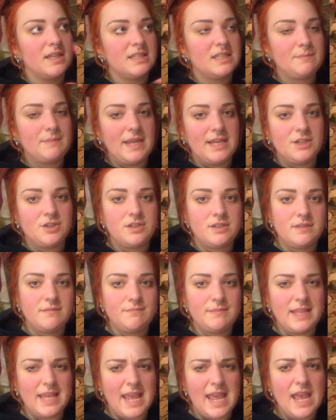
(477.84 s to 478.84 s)
space,
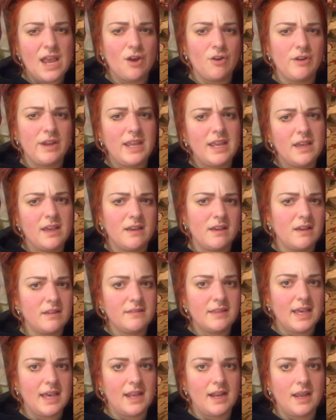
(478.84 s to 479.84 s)
the area
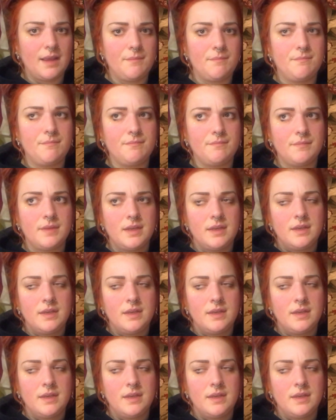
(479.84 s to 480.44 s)
that I'm